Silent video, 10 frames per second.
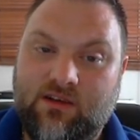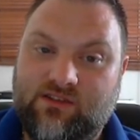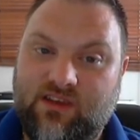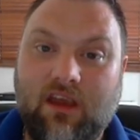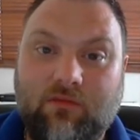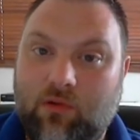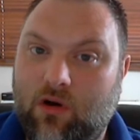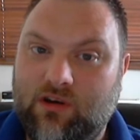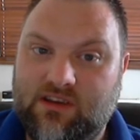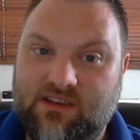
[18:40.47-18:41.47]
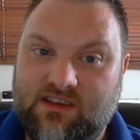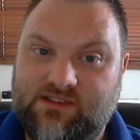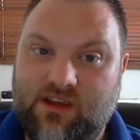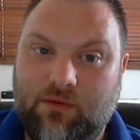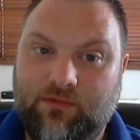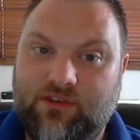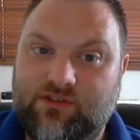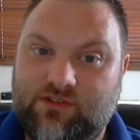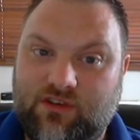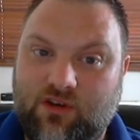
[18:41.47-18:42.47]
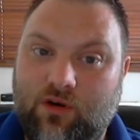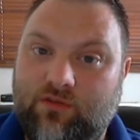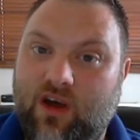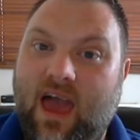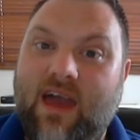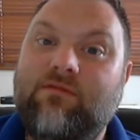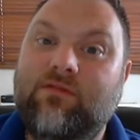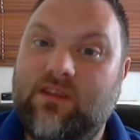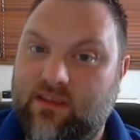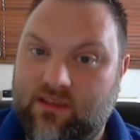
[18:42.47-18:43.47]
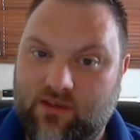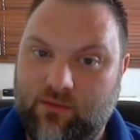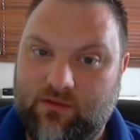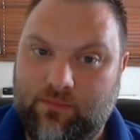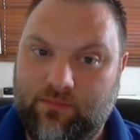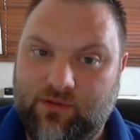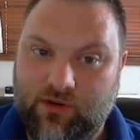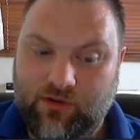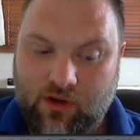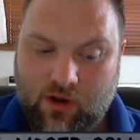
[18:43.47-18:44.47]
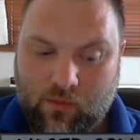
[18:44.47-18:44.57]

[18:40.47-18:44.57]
So if we wanted this zone to just cover everything that we've done,